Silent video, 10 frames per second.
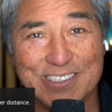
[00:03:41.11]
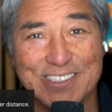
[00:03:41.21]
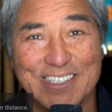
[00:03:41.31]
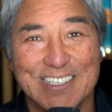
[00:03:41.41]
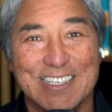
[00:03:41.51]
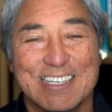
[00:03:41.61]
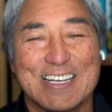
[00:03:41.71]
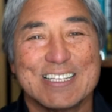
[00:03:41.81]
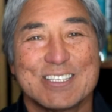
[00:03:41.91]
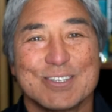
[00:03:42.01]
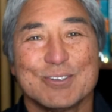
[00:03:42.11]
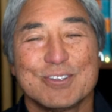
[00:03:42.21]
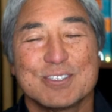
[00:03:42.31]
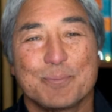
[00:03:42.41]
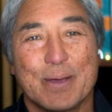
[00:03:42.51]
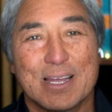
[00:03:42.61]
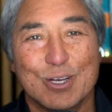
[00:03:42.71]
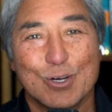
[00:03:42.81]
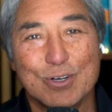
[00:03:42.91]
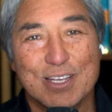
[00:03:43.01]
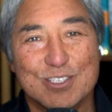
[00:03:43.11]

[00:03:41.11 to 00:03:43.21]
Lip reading: Okay, so there's a Patagonia